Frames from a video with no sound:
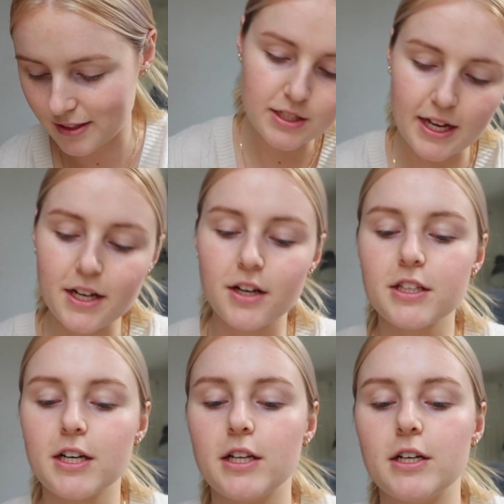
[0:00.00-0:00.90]
So I got
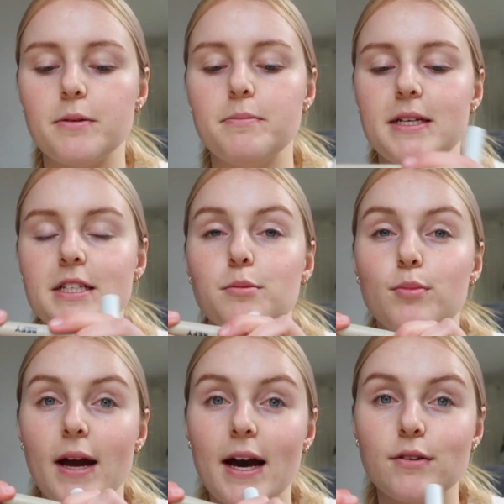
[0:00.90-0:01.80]
the color medium
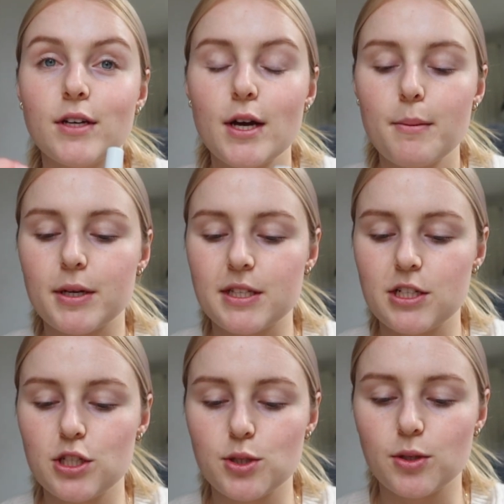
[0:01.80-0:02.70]
brown because I
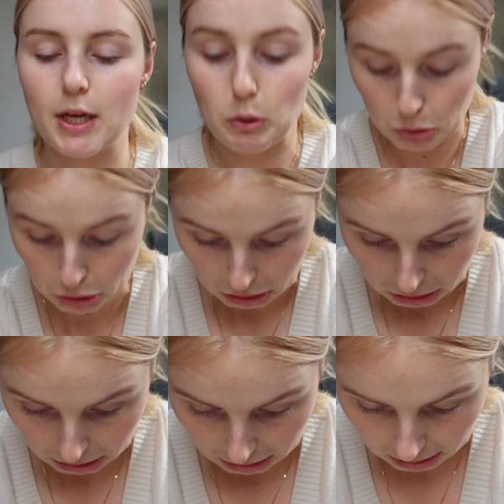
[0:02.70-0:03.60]
just thought
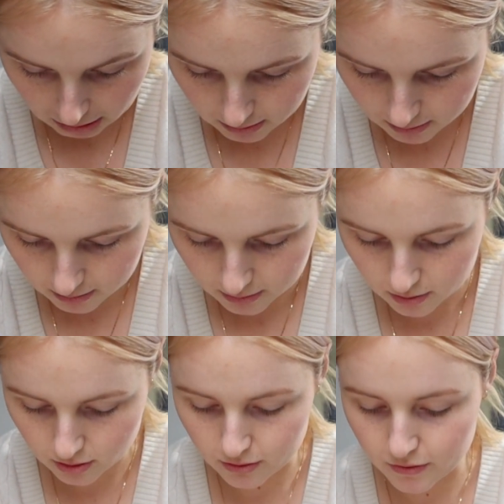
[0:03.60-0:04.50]
that,
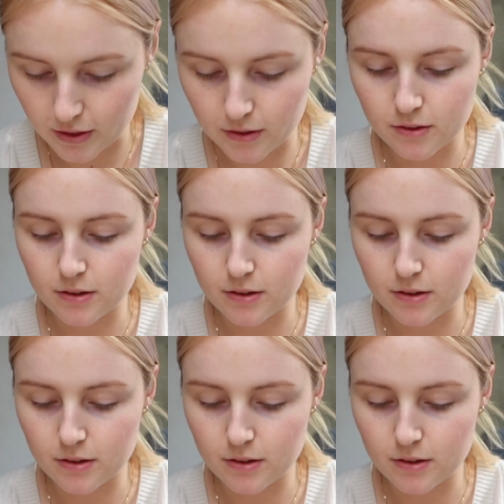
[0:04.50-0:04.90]
oh, phew.